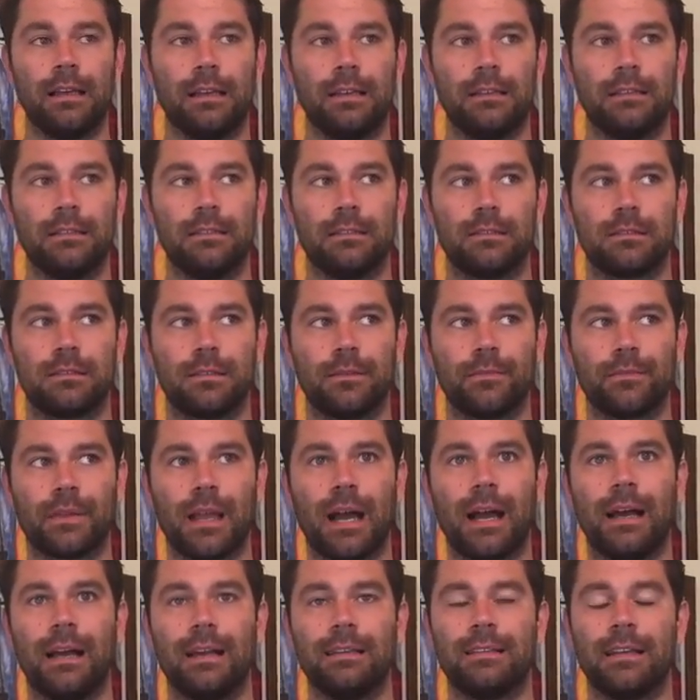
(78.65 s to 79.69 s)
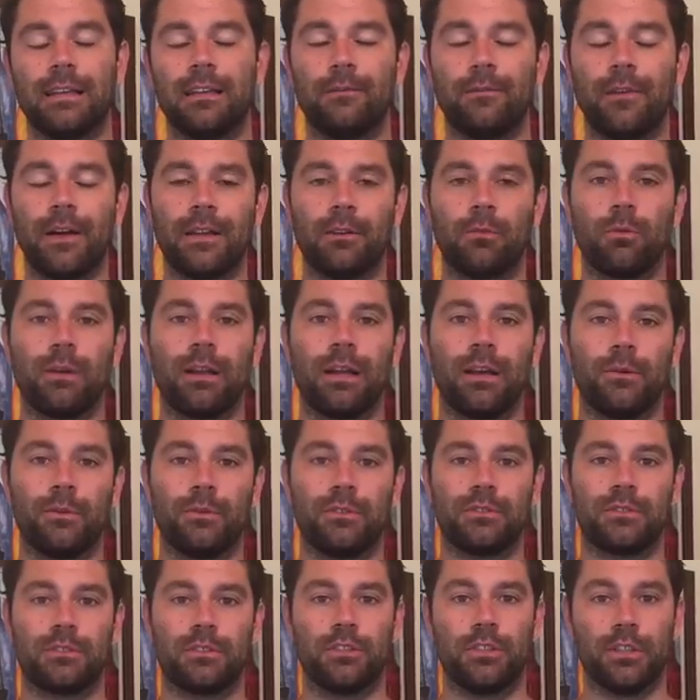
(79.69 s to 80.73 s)
is I identified what I
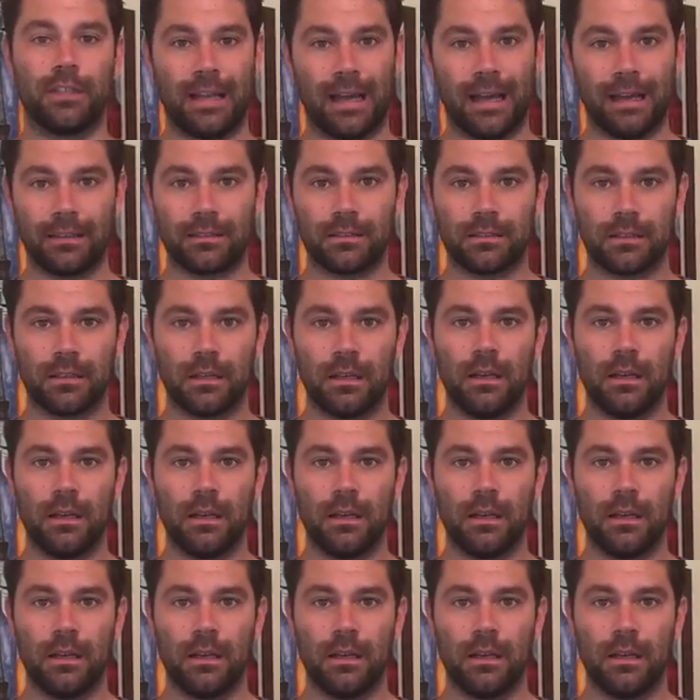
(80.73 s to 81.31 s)
was good at.